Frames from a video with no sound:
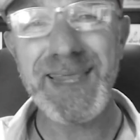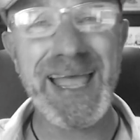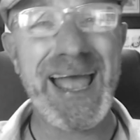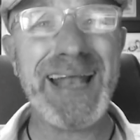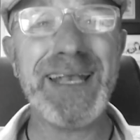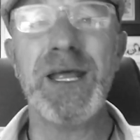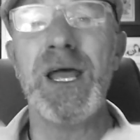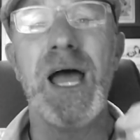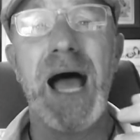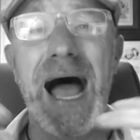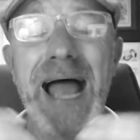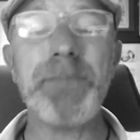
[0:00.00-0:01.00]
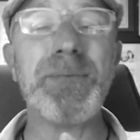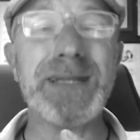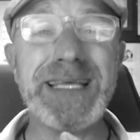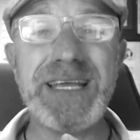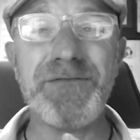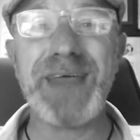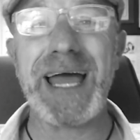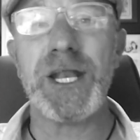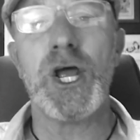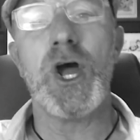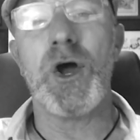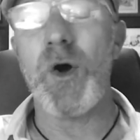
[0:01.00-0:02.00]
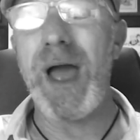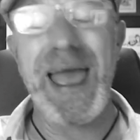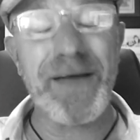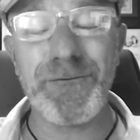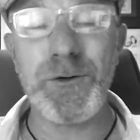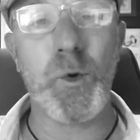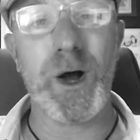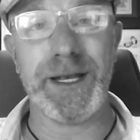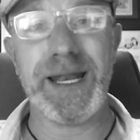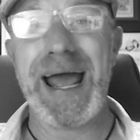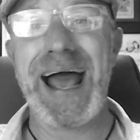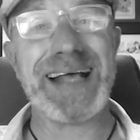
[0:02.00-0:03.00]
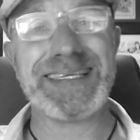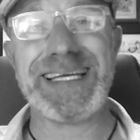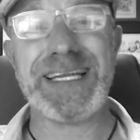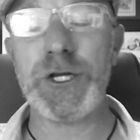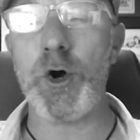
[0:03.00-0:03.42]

And I believe that everyone has it.